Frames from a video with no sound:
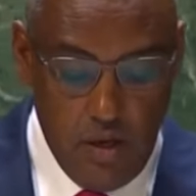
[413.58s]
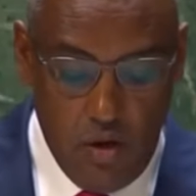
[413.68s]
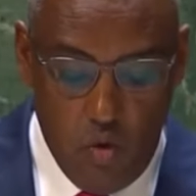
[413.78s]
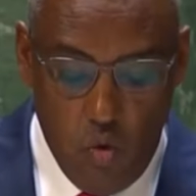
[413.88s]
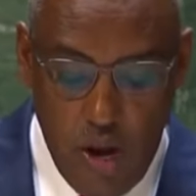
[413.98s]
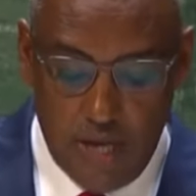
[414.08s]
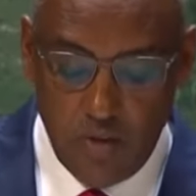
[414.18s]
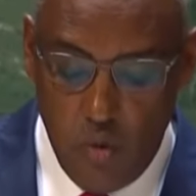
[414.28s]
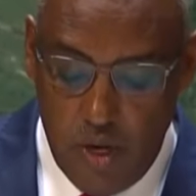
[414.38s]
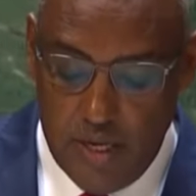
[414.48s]
while the
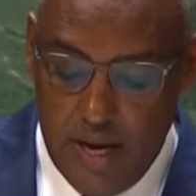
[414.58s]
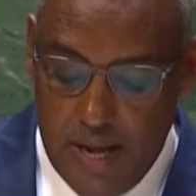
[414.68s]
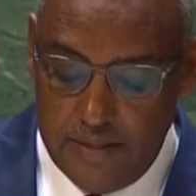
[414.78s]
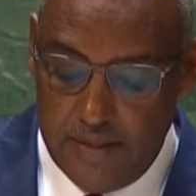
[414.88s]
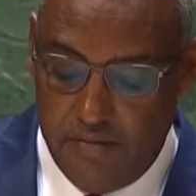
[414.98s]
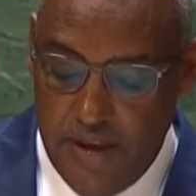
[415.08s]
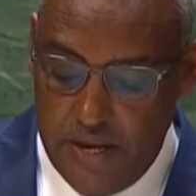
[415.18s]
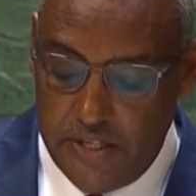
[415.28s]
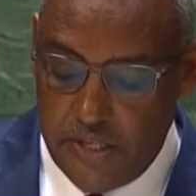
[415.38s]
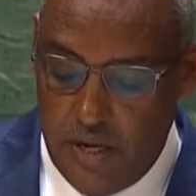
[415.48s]
world has the
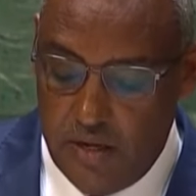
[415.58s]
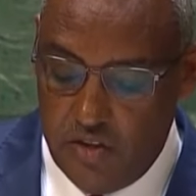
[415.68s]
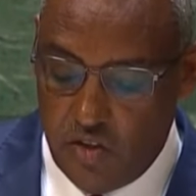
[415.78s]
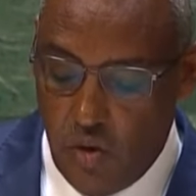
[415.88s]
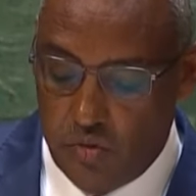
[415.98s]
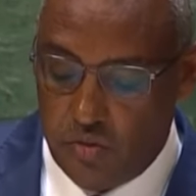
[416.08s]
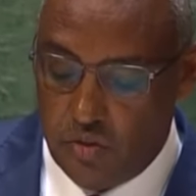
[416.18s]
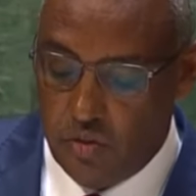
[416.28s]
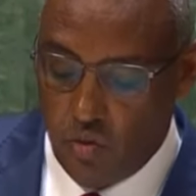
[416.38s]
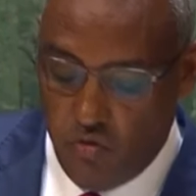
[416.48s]
financial
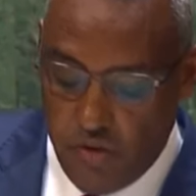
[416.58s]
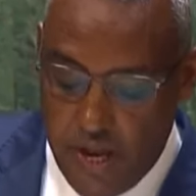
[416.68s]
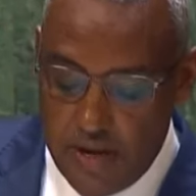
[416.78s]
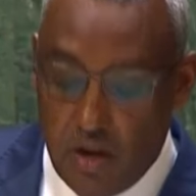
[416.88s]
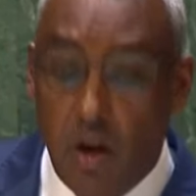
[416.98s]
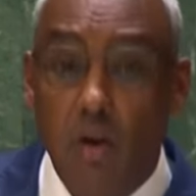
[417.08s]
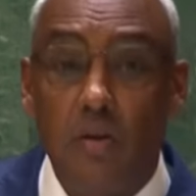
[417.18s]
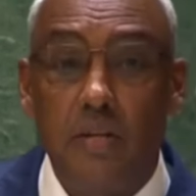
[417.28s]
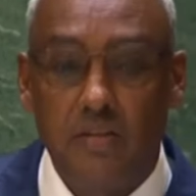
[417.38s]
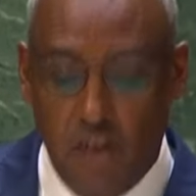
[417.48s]
resources to fund all
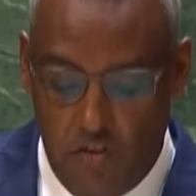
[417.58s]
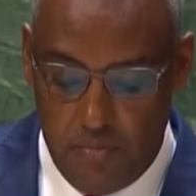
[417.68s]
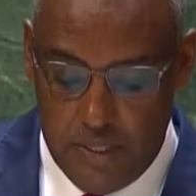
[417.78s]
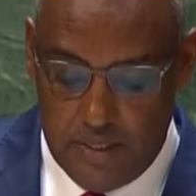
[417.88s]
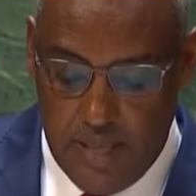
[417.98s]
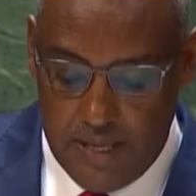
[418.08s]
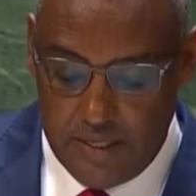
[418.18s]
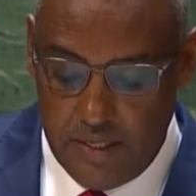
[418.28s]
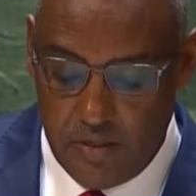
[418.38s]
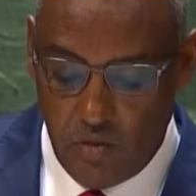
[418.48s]
development
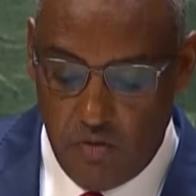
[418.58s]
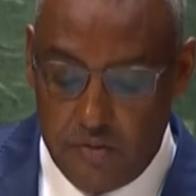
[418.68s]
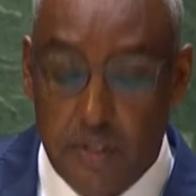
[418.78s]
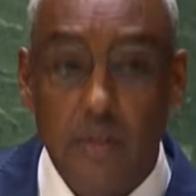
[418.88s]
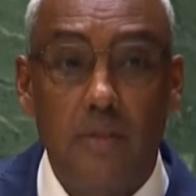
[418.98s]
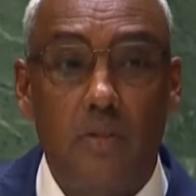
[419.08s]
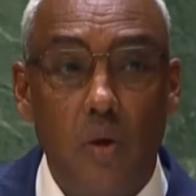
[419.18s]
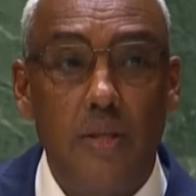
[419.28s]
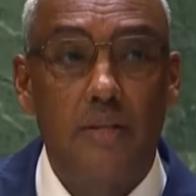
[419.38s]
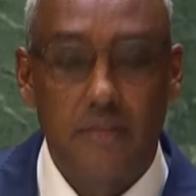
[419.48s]
targets of the
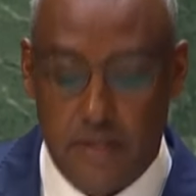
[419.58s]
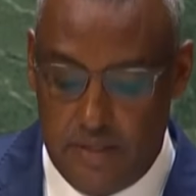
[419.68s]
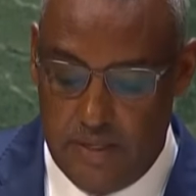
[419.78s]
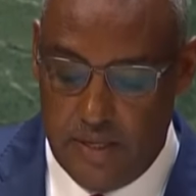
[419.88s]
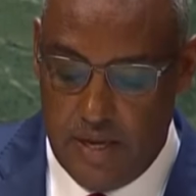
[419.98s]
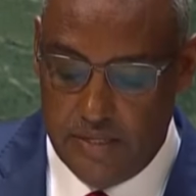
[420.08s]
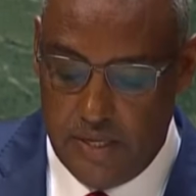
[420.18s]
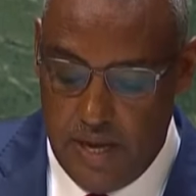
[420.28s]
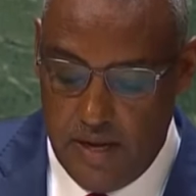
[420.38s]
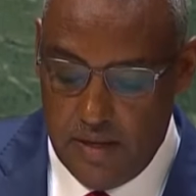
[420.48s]
2030
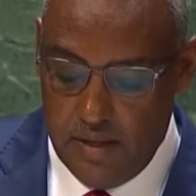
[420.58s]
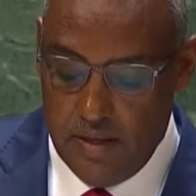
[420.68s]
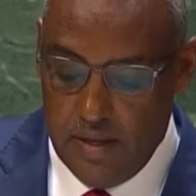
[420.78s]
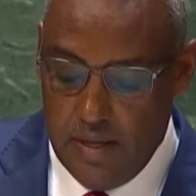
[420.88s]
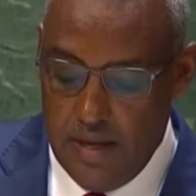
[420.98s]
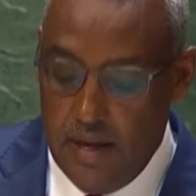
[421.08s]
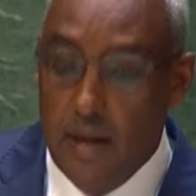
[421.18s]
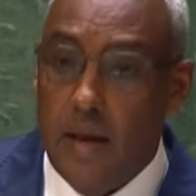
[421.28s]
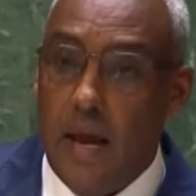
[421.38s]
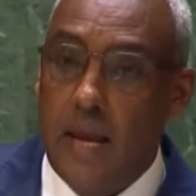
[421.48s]
agenda,
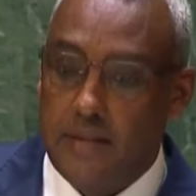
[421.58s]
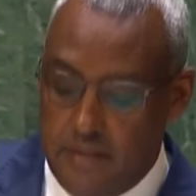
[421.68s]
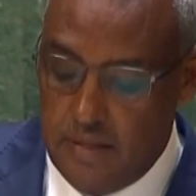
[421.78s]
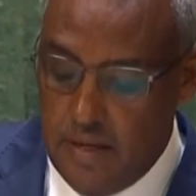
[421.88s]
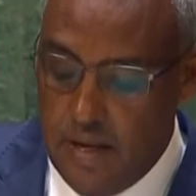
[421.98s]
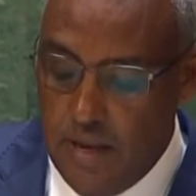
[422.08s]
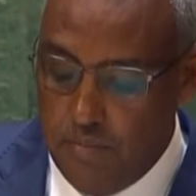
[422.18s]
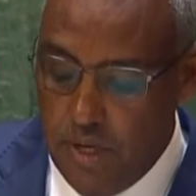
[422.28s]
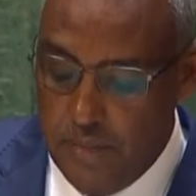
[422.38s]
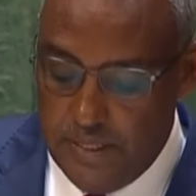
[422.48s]
its
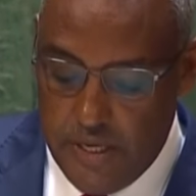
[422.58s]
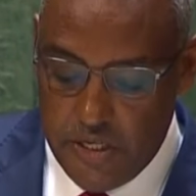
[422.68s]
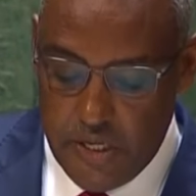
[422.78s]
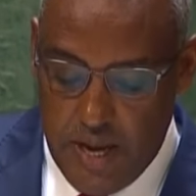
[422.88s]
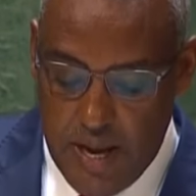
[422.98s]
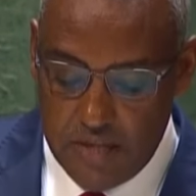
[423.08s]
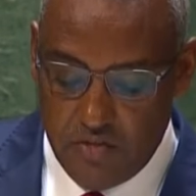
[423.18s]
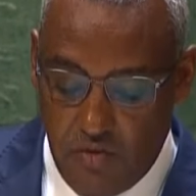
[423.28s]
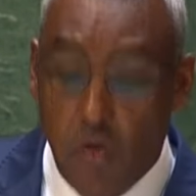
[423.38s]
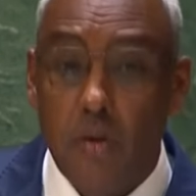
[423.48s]
implementation has
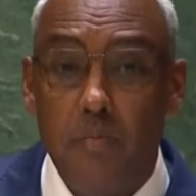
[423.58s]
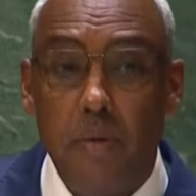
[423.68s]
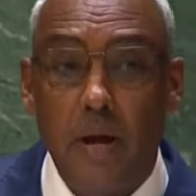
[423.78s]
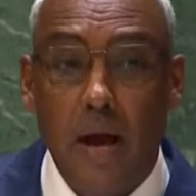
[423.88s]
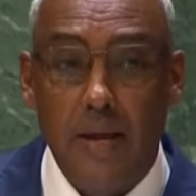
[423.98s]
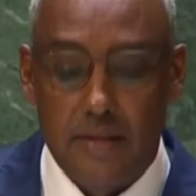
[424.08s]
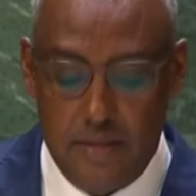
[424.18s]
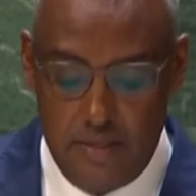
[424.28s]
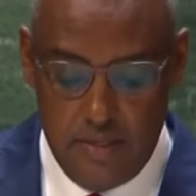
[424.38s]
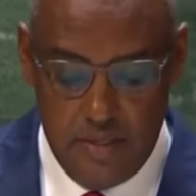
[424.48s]
fallen behind.
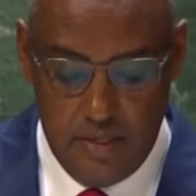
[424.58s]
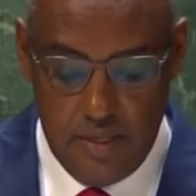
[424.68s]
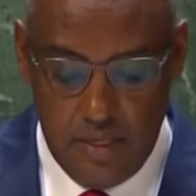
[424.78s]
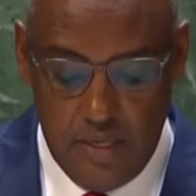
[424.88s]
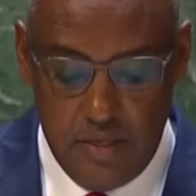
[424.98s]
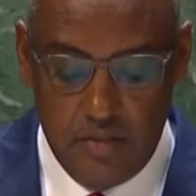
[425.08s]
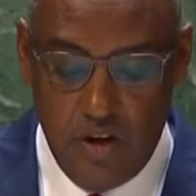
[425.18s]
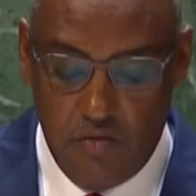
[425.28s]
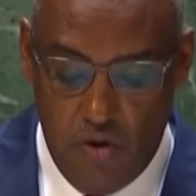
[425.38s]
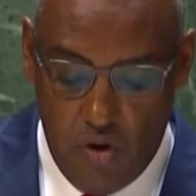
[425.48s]

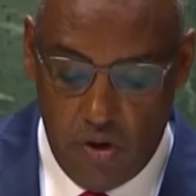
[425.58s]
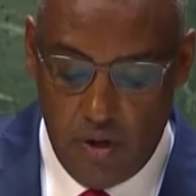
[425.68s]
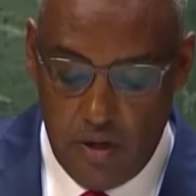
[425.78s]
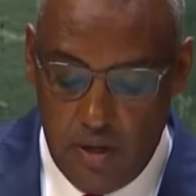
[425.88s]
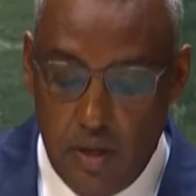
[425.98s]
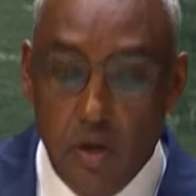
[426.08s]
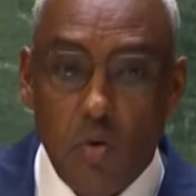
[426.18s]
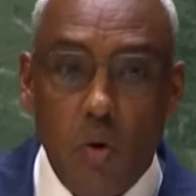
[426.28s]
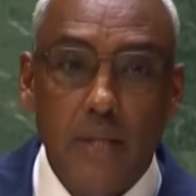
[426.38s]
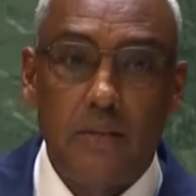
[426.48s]
Therefore,
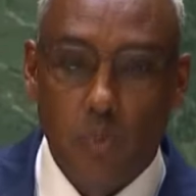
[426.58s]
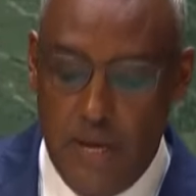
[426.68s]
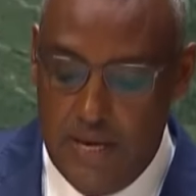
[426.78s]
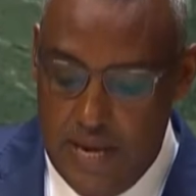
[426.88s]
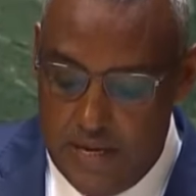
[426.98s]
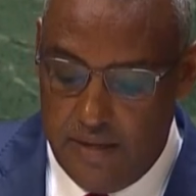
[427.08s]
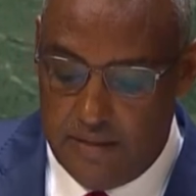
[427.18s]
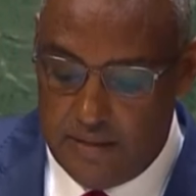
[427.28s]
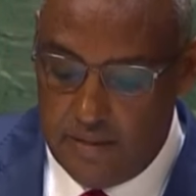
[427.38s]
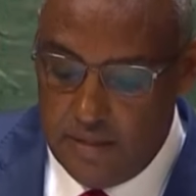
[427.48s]
what we need
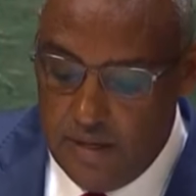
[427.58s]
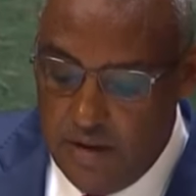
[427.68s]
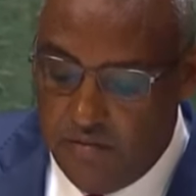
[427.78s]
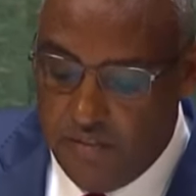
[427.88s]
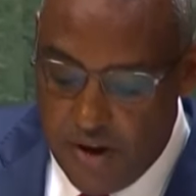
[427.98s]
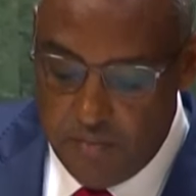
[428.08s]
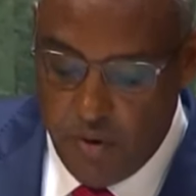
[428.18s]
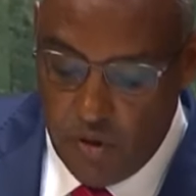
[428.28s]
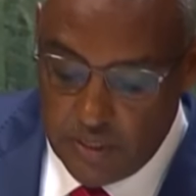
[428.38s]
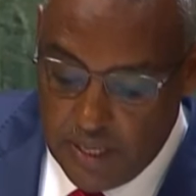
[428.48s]
is firm
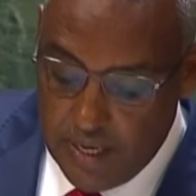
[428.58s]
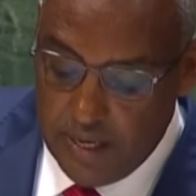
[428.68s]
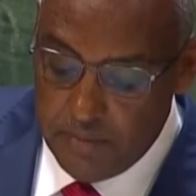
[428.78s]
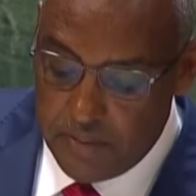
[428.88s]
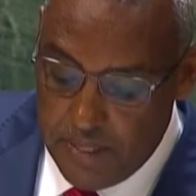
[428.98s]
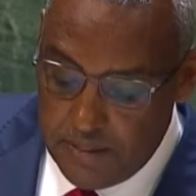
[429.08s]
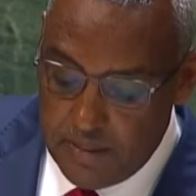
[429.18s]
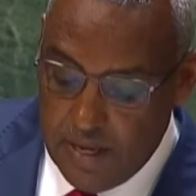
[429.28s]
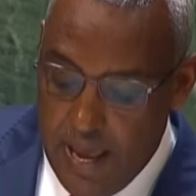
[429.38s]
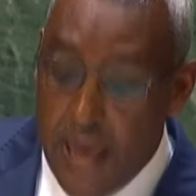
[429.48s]
political commitment
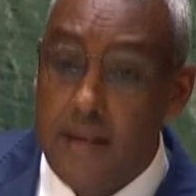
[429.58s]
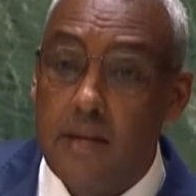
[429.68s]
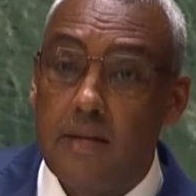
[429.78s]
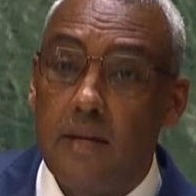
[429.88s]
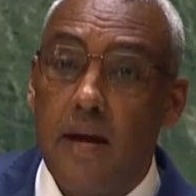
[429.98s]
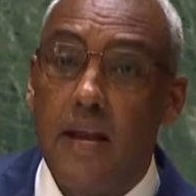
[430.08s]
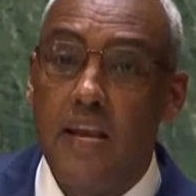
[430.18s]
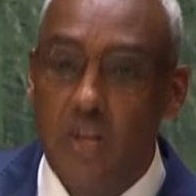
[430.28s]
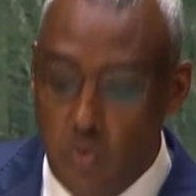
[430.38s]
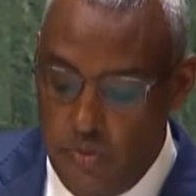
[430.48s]
and
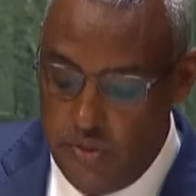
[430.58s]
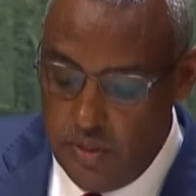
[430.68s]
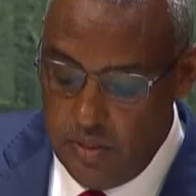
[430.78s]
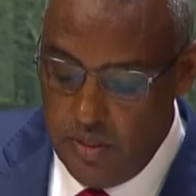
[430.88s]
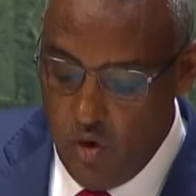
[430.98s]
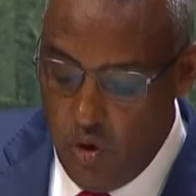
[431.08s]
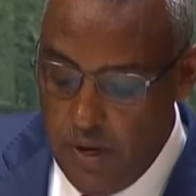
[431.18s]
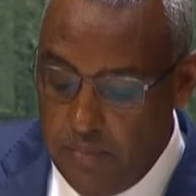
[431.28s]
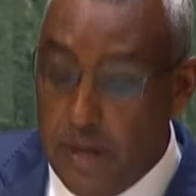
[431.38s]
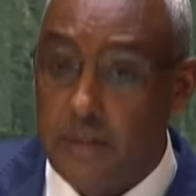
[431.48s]
renewed global
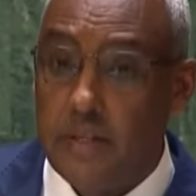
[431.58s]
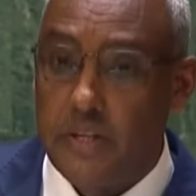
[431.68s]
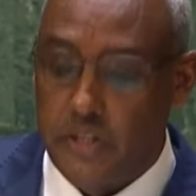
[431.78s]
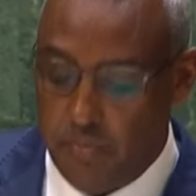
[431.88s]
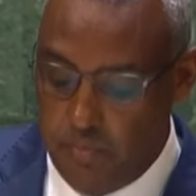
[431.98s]
partnership.